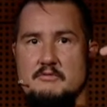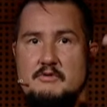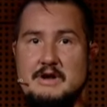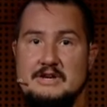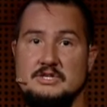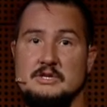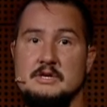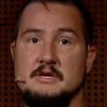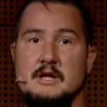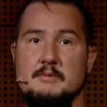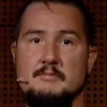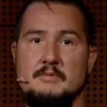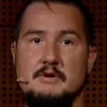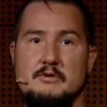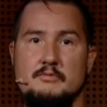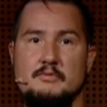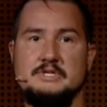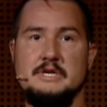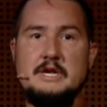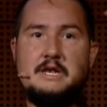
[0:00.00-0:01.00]
rational number,
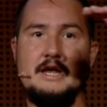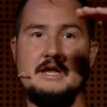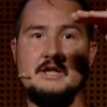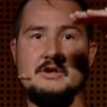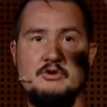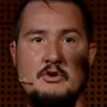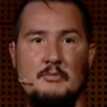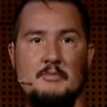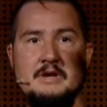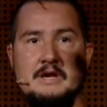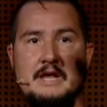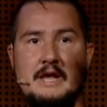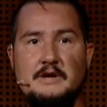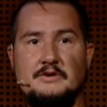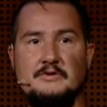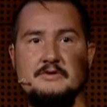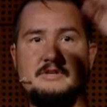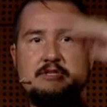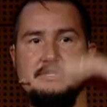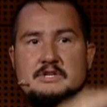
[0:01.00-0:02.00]
which had like a nominator
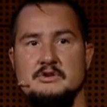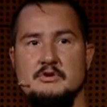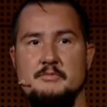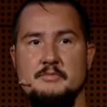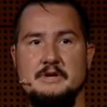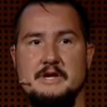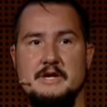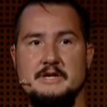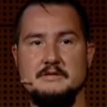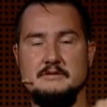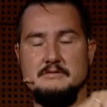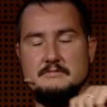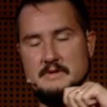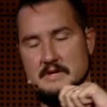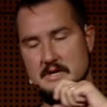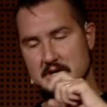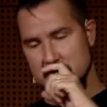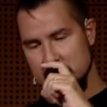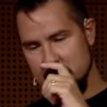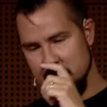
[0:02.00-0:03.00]
and a denominator.
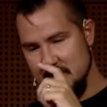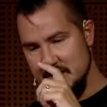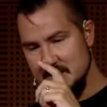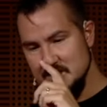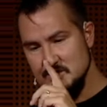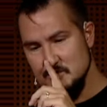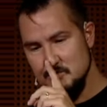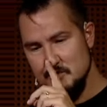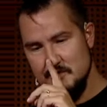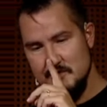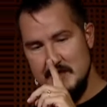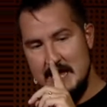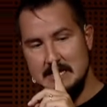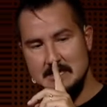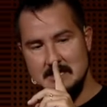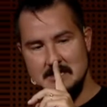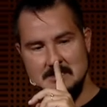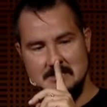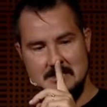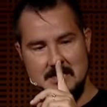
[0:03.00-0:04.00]
The issue with that
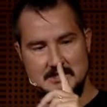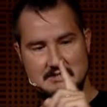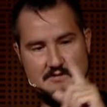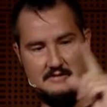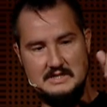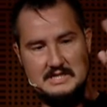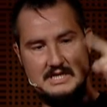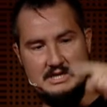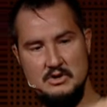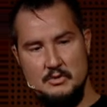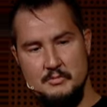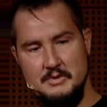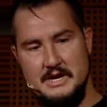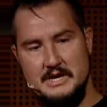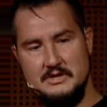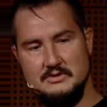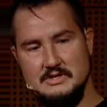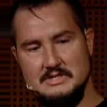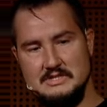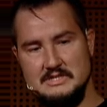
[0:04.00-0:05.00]
is that if the
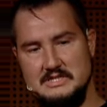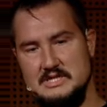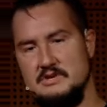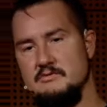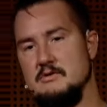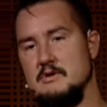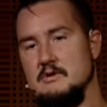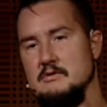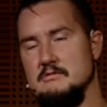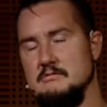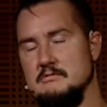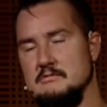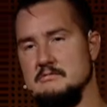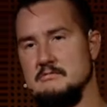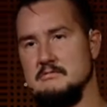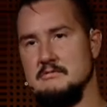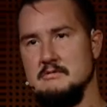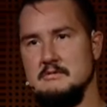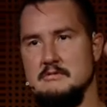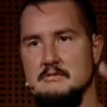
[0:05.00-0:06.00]
denominator is 0,
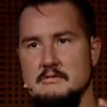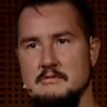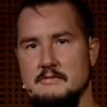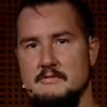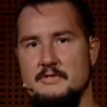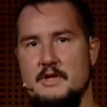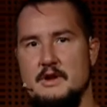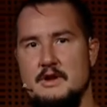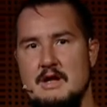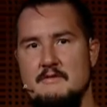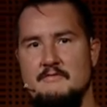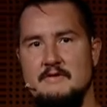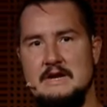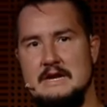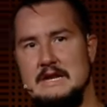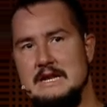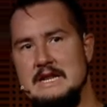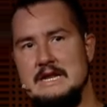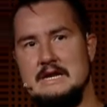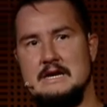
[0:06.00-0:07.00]
then you have an
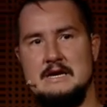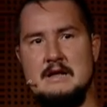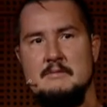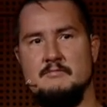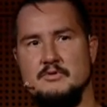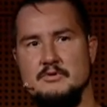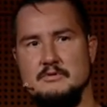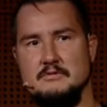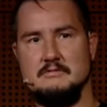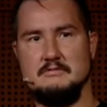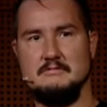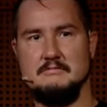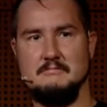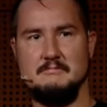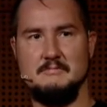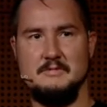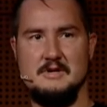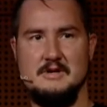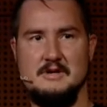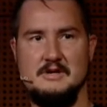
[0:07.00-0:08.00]
illegal number.
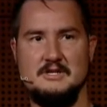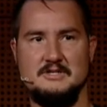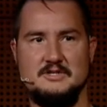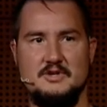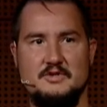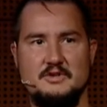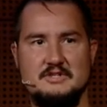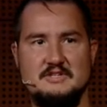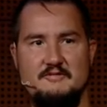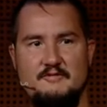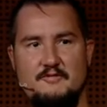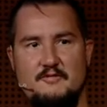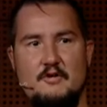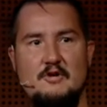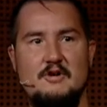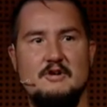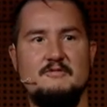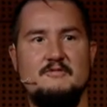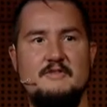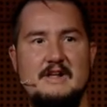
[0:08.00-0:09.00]
So the
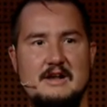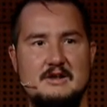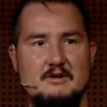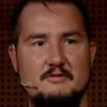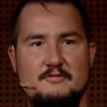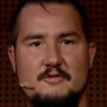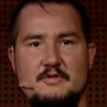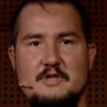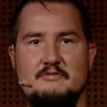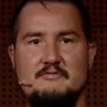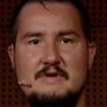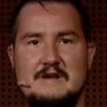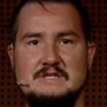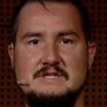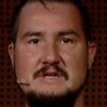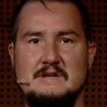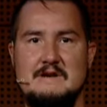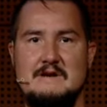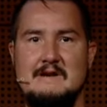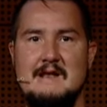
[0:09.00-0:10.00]
default value for that
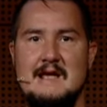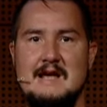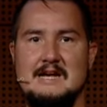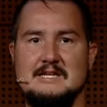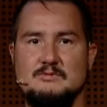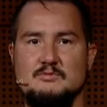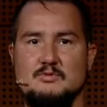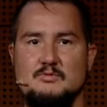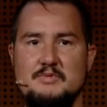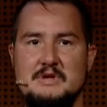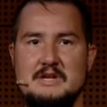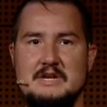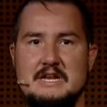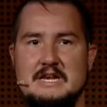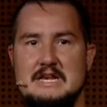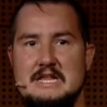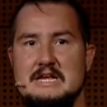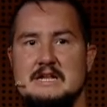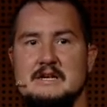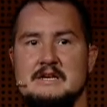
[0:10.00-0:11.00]
rational class would be an
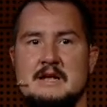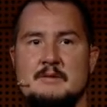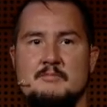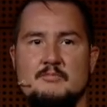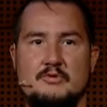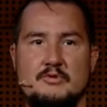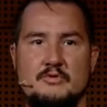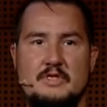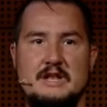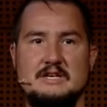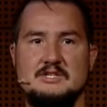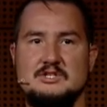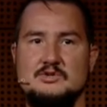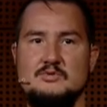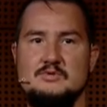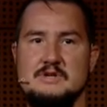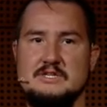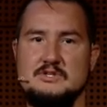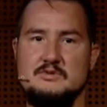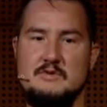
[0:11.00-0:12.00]
illegal number that as
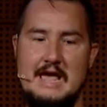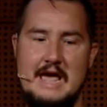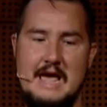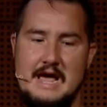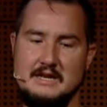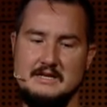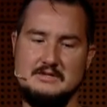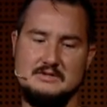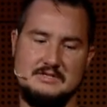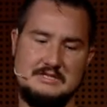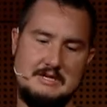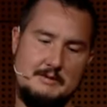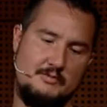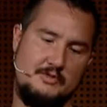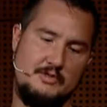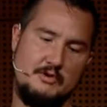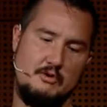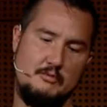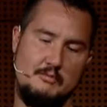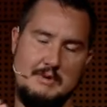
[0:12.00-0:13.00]
soon as you add it to
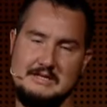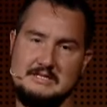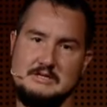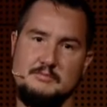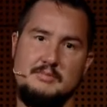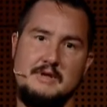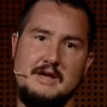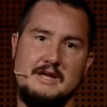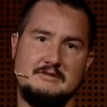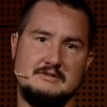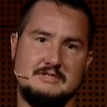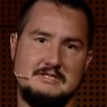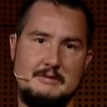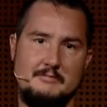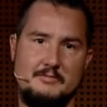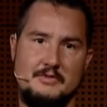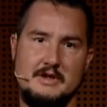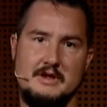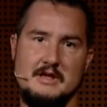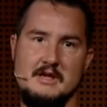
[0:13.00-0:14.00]
something or multiply it to
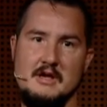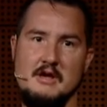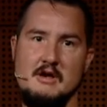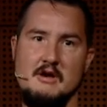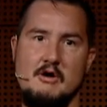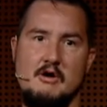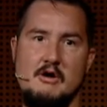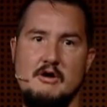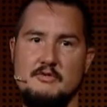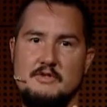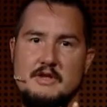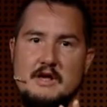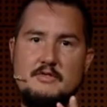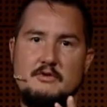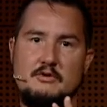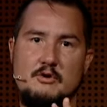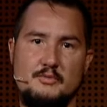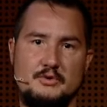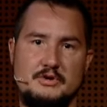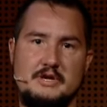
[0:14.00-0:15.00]
something, all the other
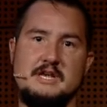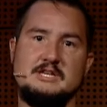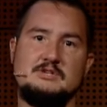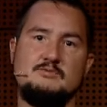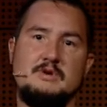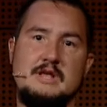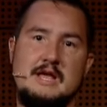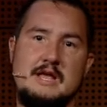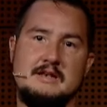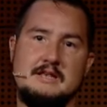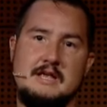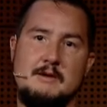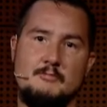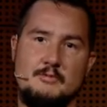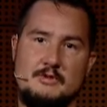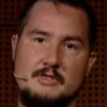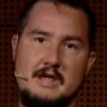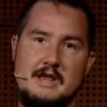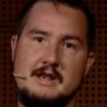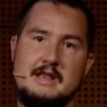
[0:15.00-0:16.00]
computation would end up
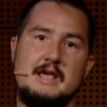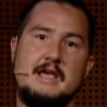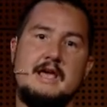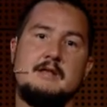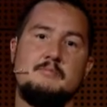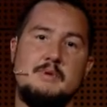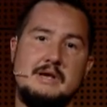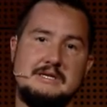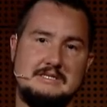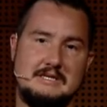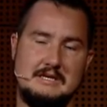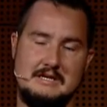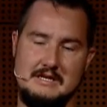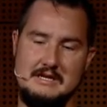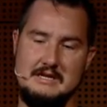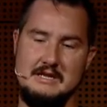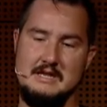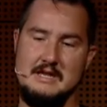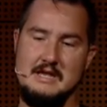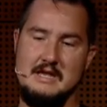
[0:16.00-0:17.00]
with NaN
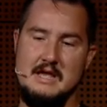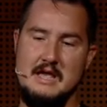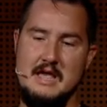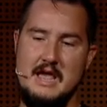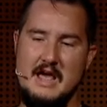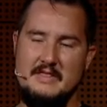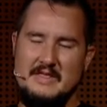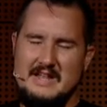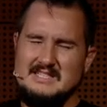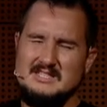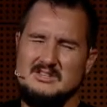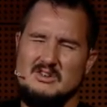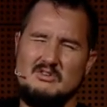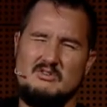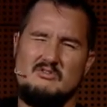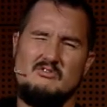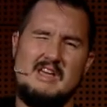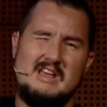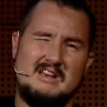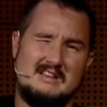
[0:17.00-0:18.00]
basically. And that's not
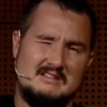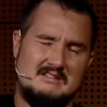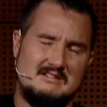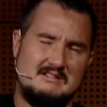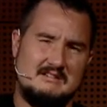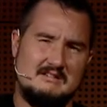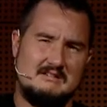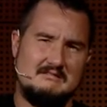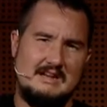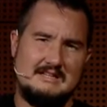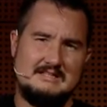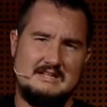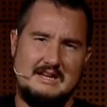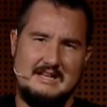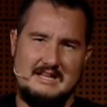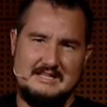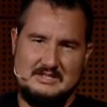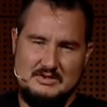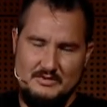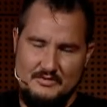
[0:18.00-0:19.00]
great, right? It's like
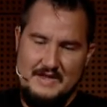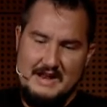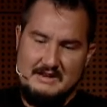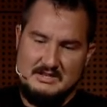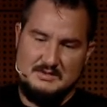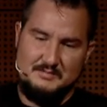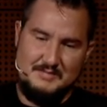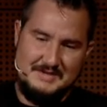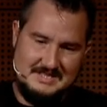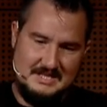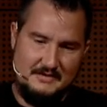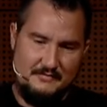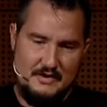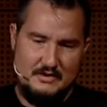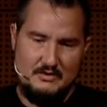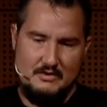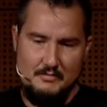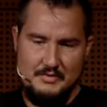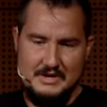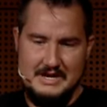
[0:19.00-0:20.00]
this, so that specific
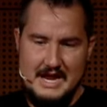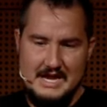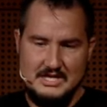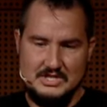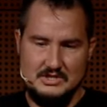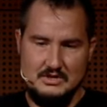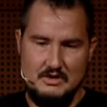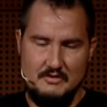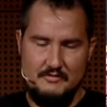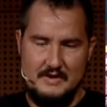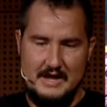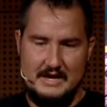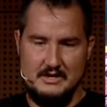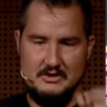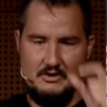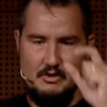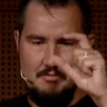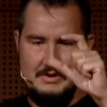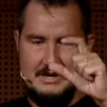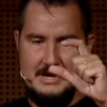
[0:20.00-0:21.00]
combination of like a
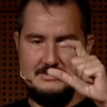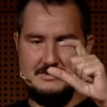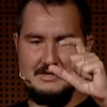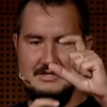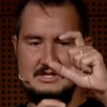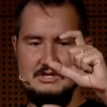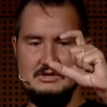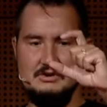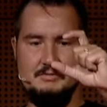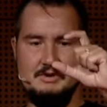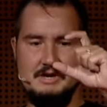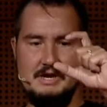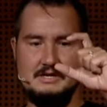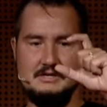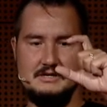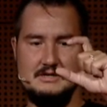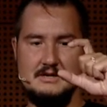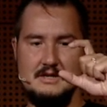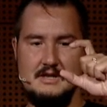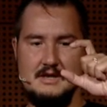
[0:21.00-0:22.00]
nominator and a
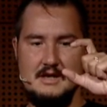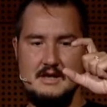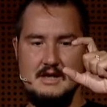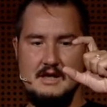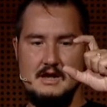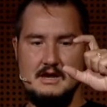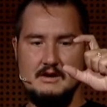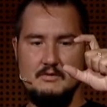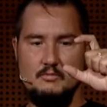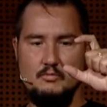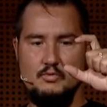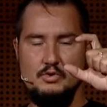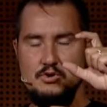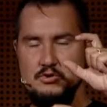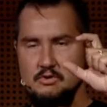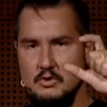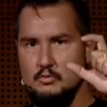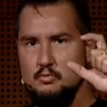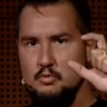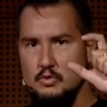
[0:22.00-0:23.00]
denominator would
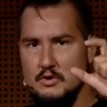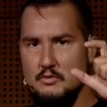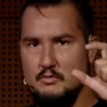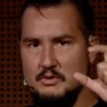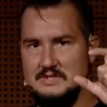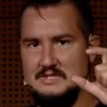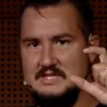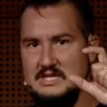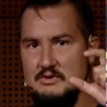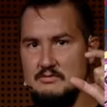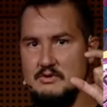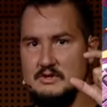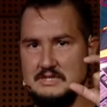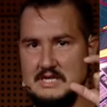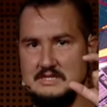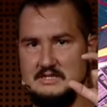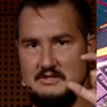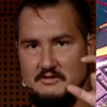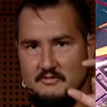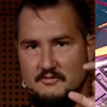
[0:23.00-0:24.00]
not work with zeros
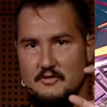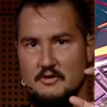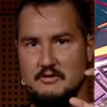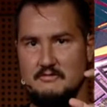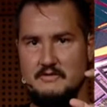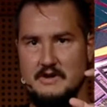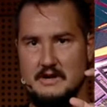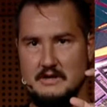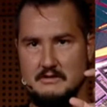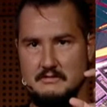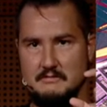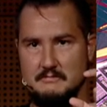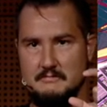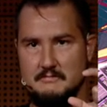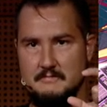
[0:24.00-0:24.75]
as a default value.